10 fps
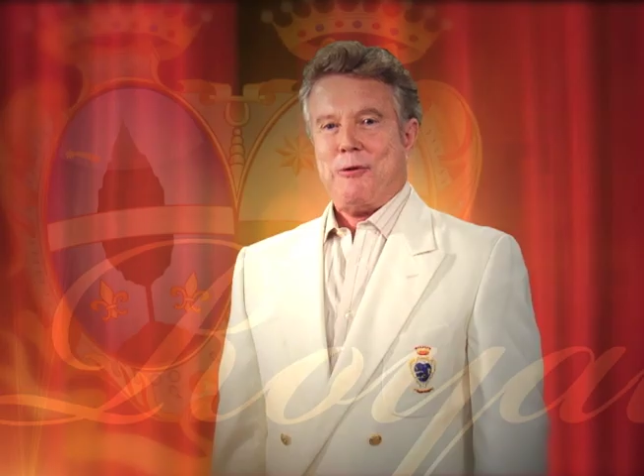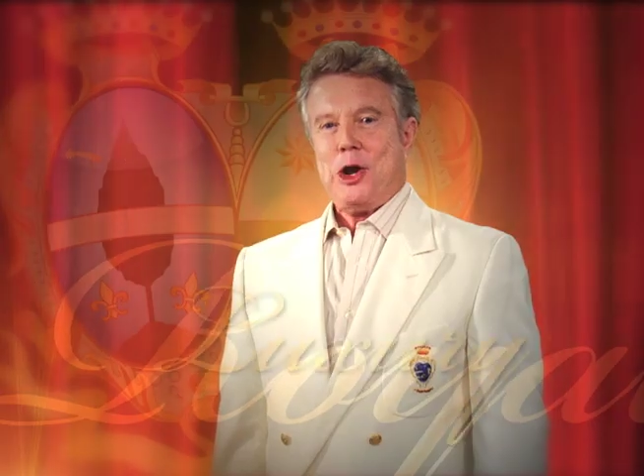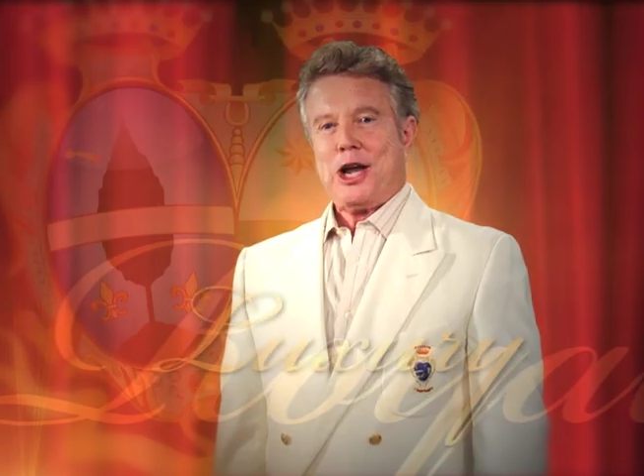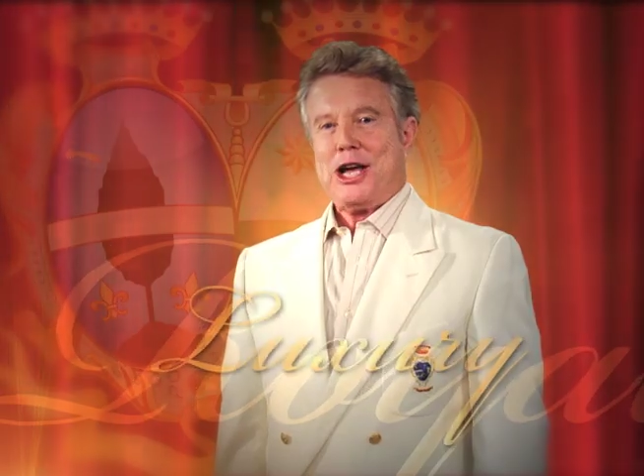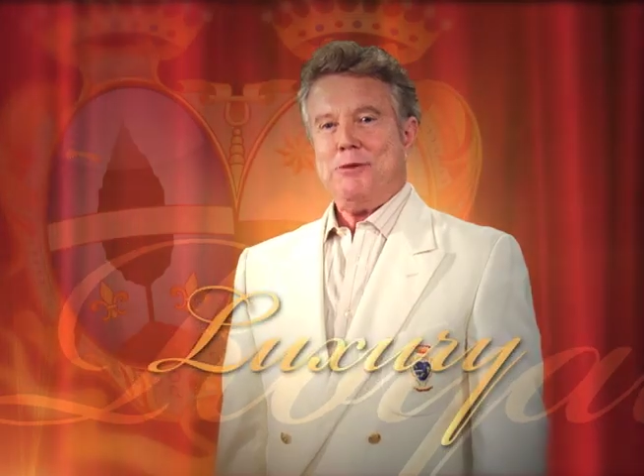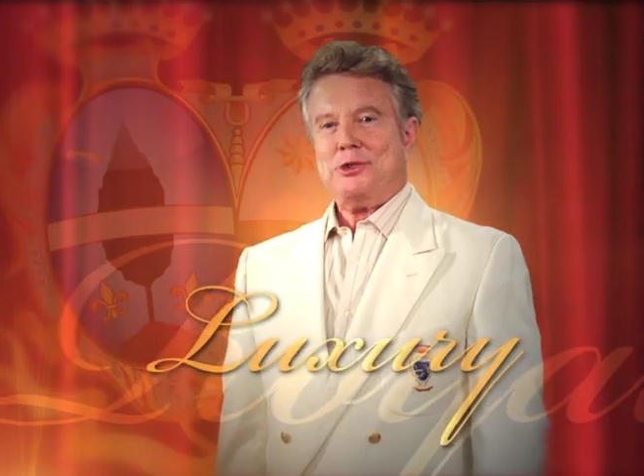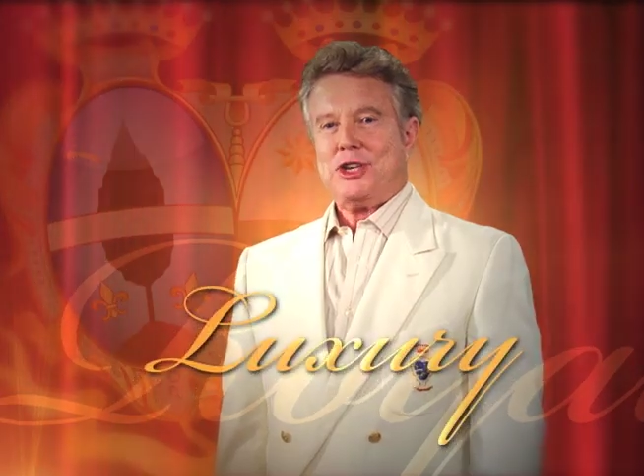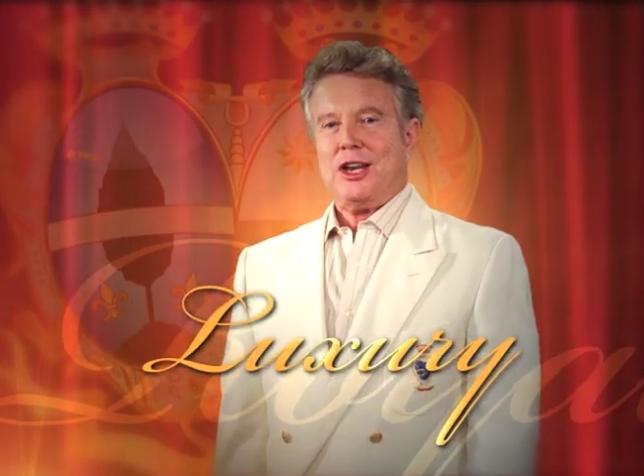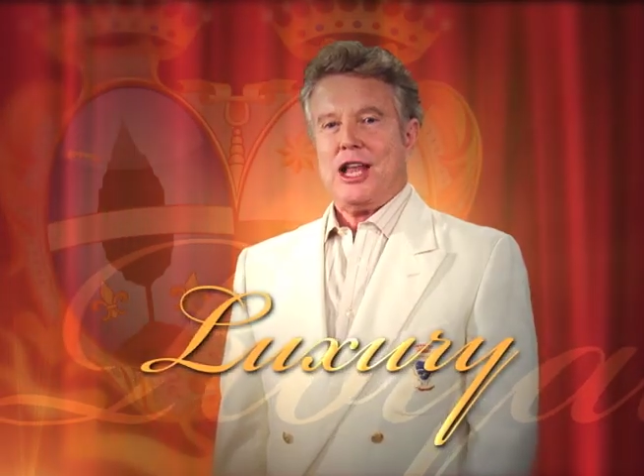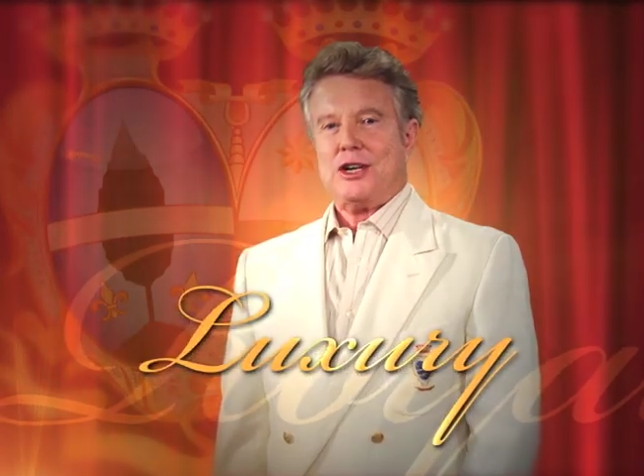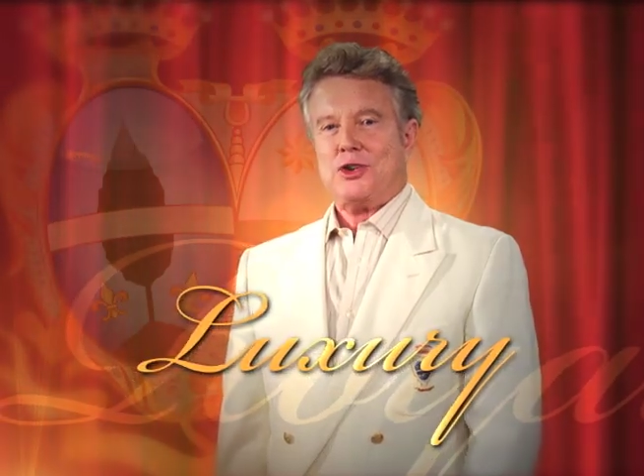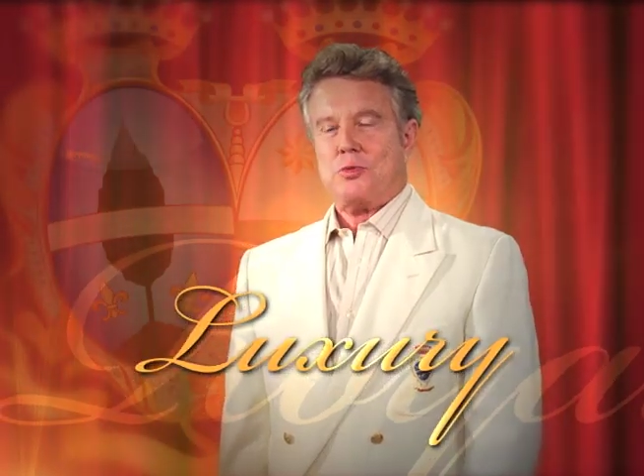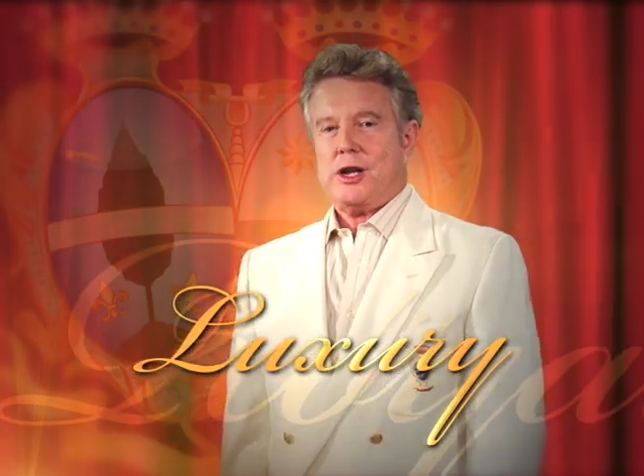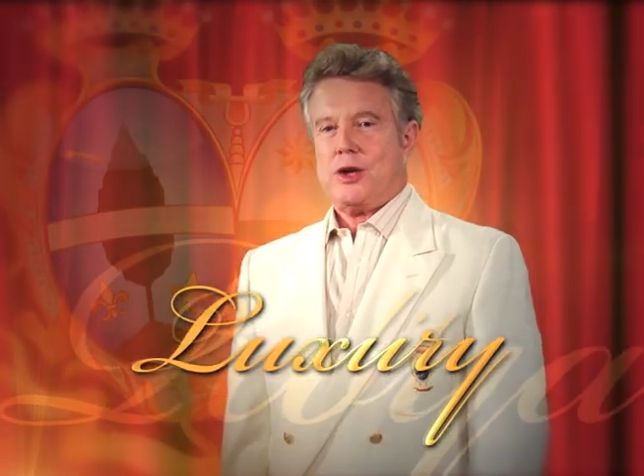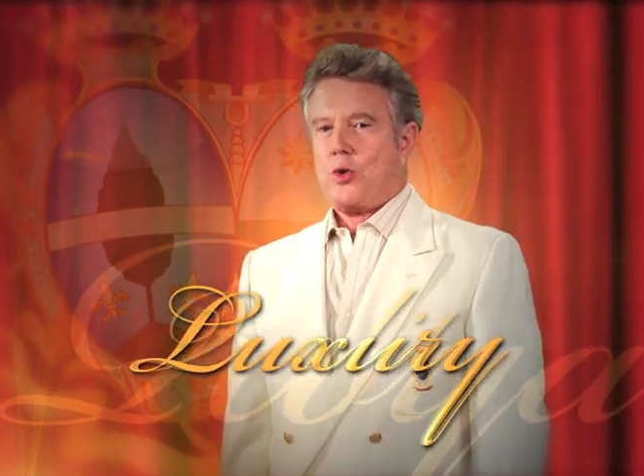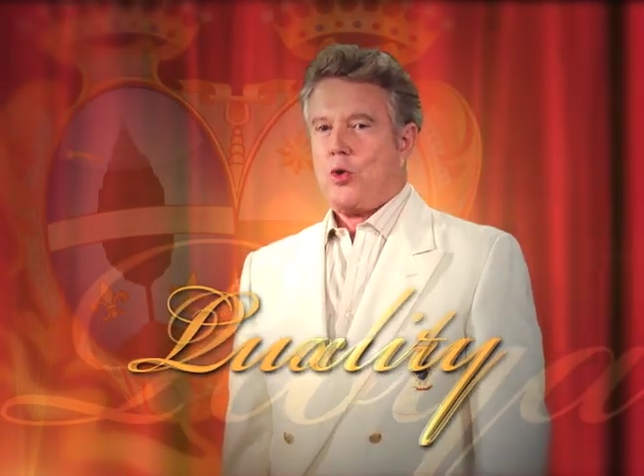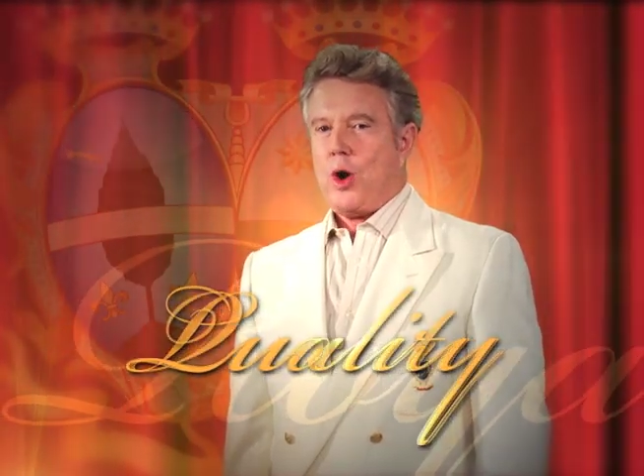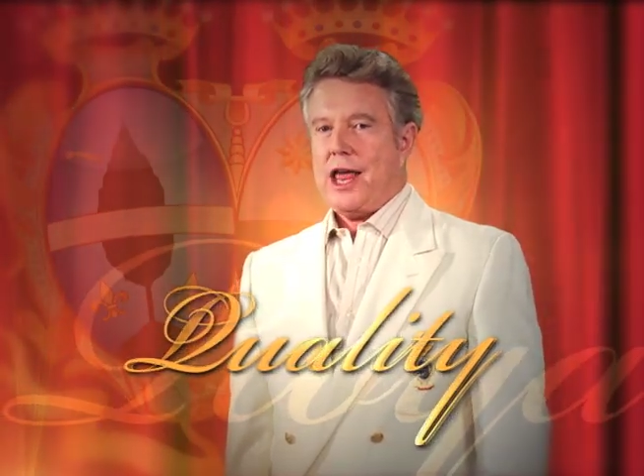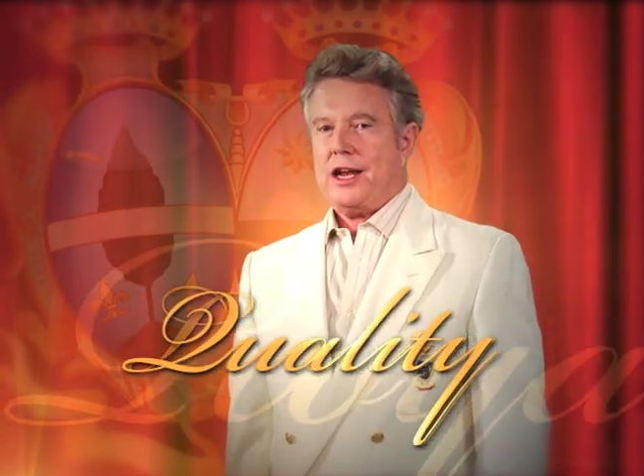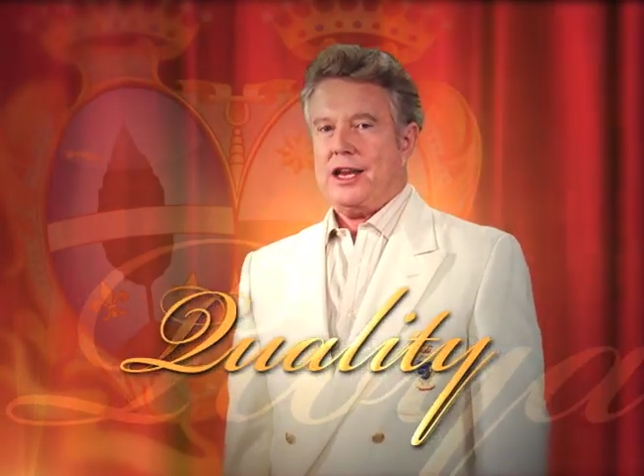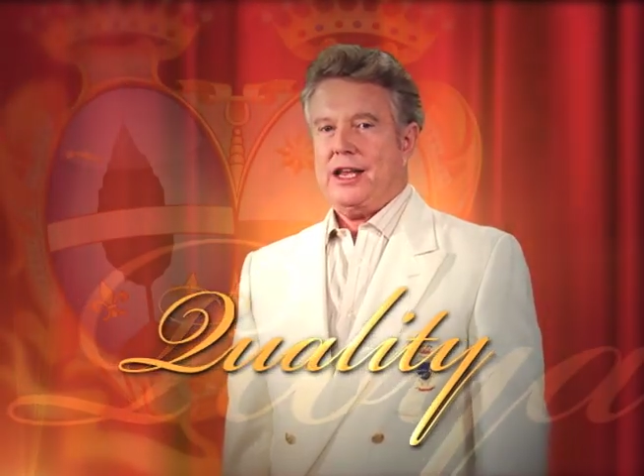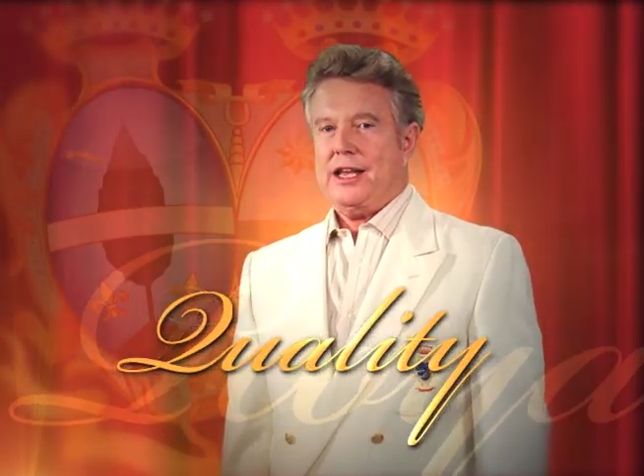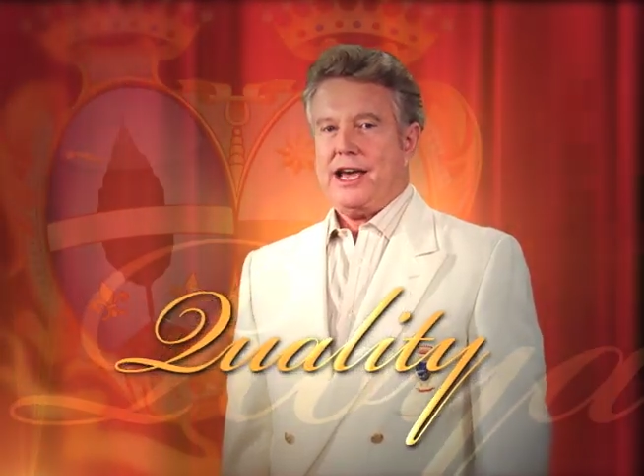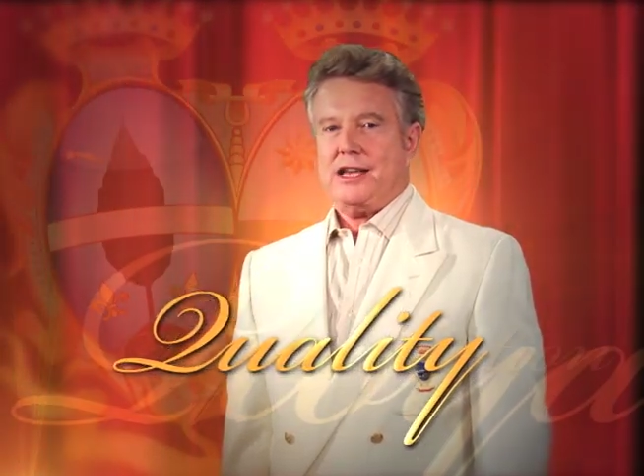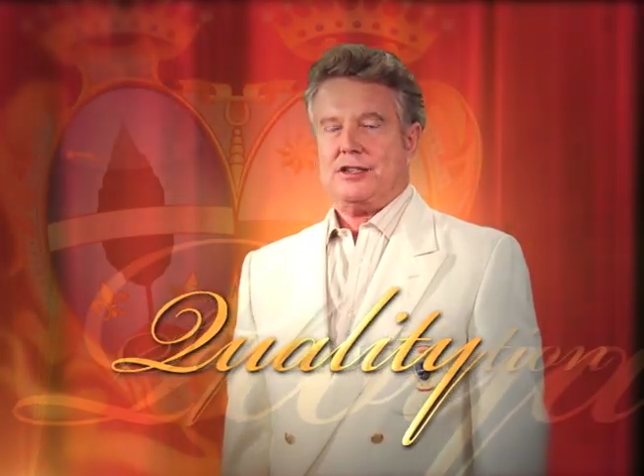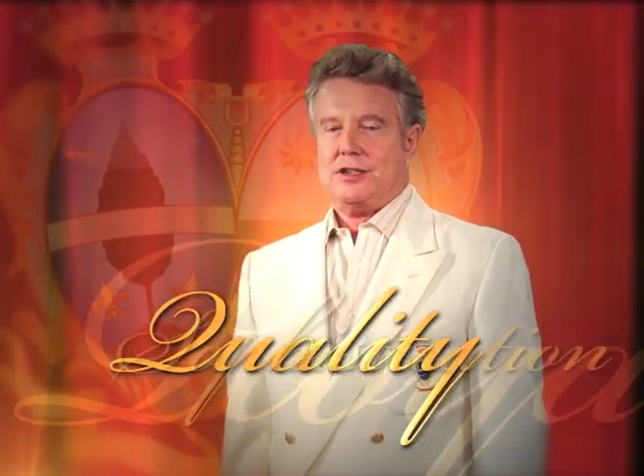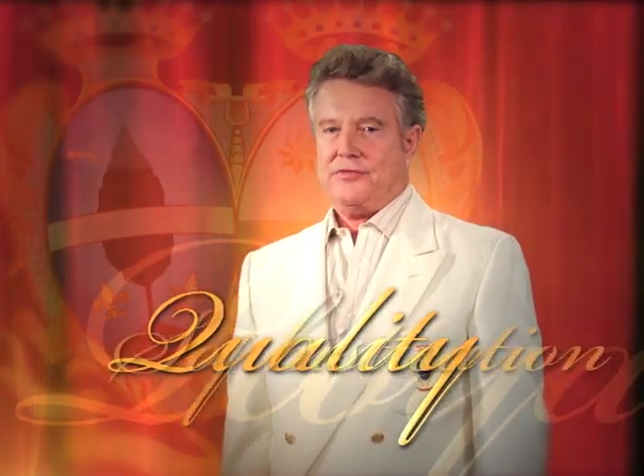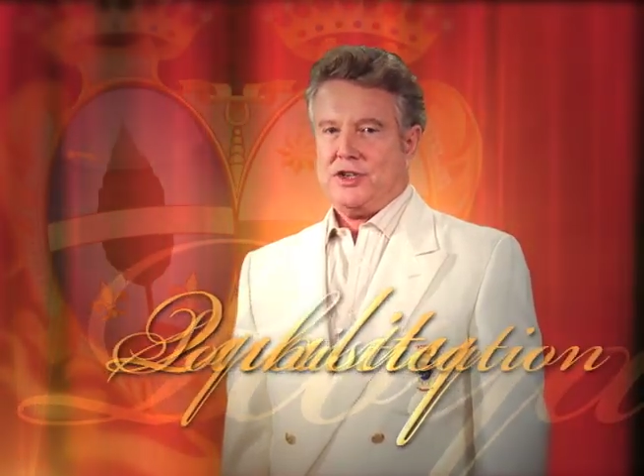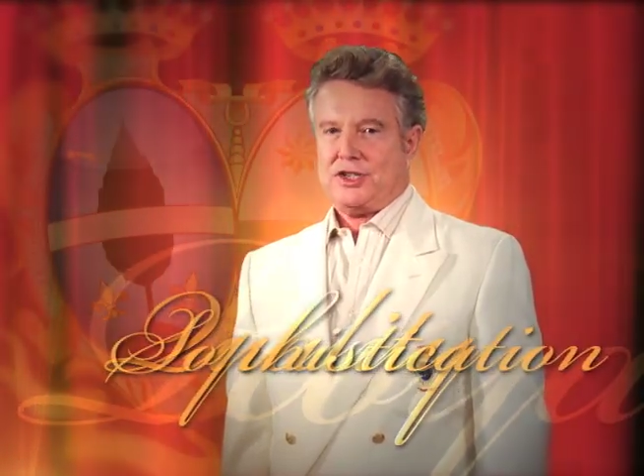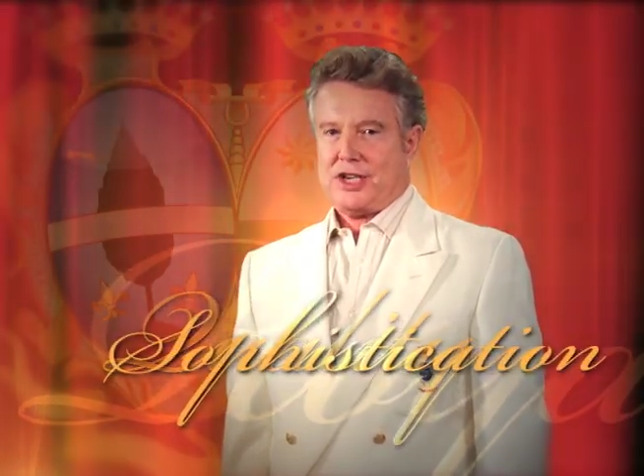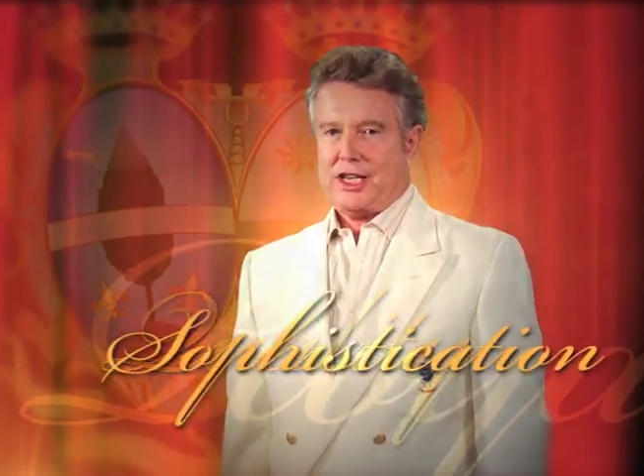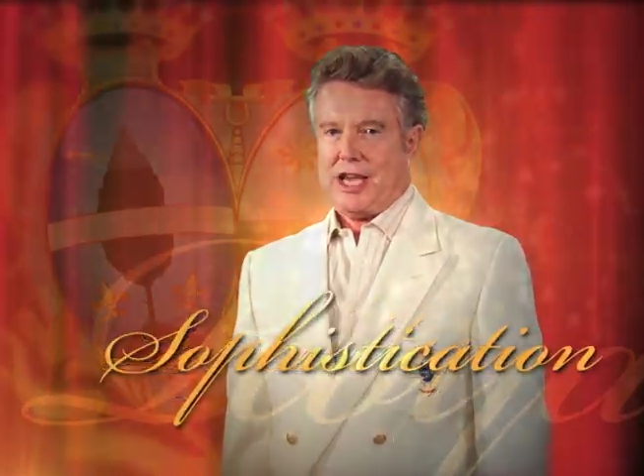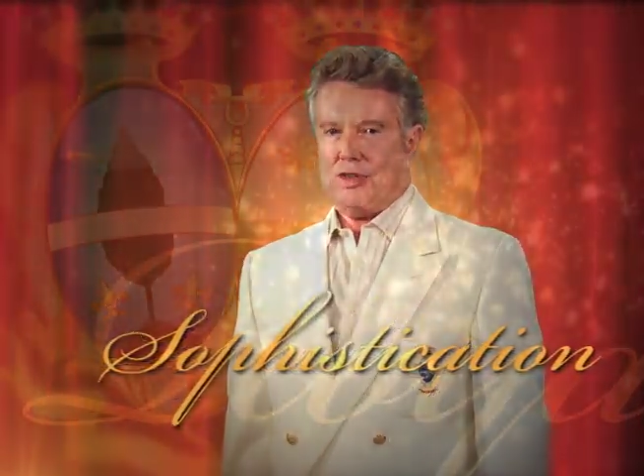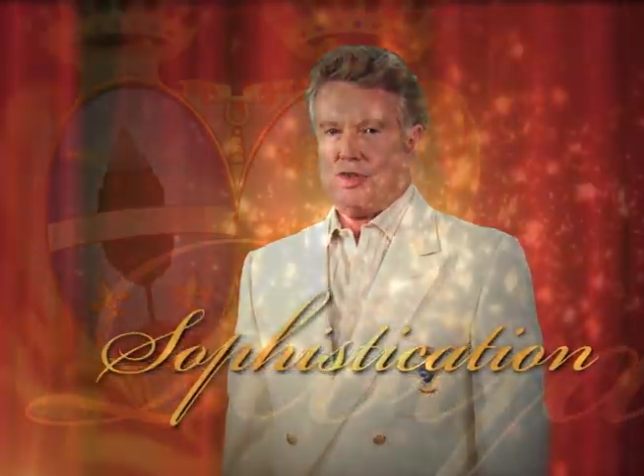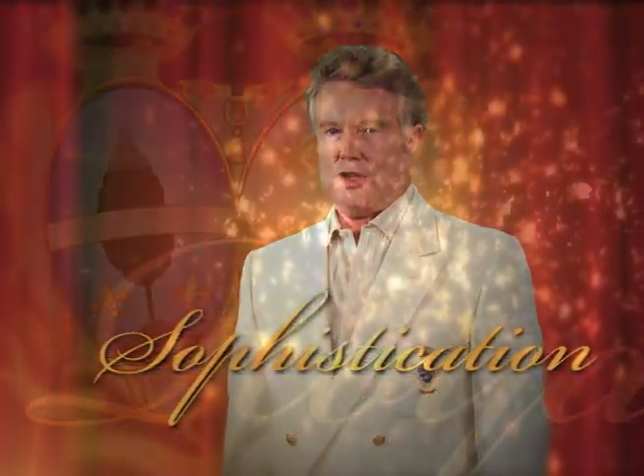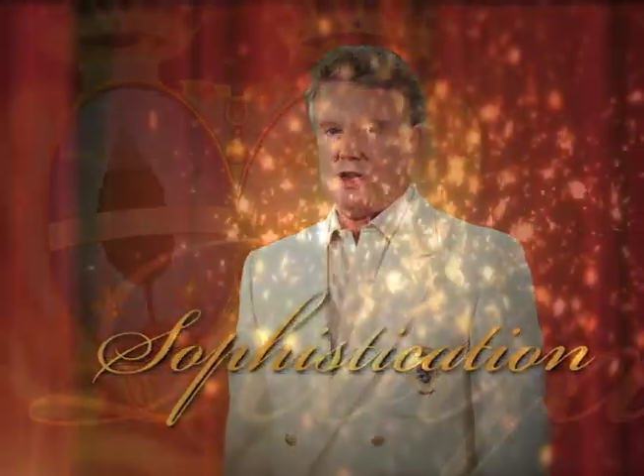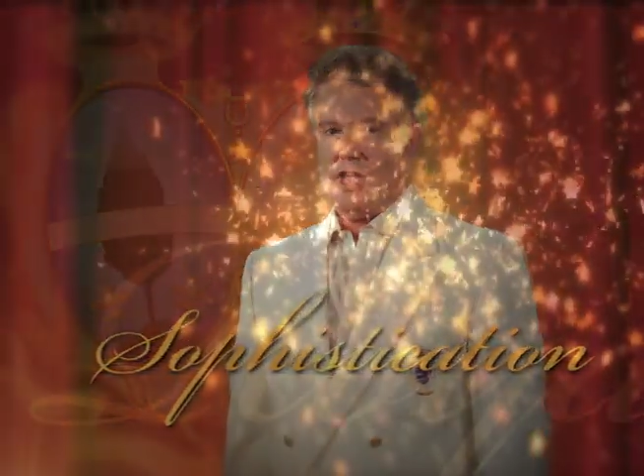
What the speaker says: When it comes to luxury, quality, and sophistication,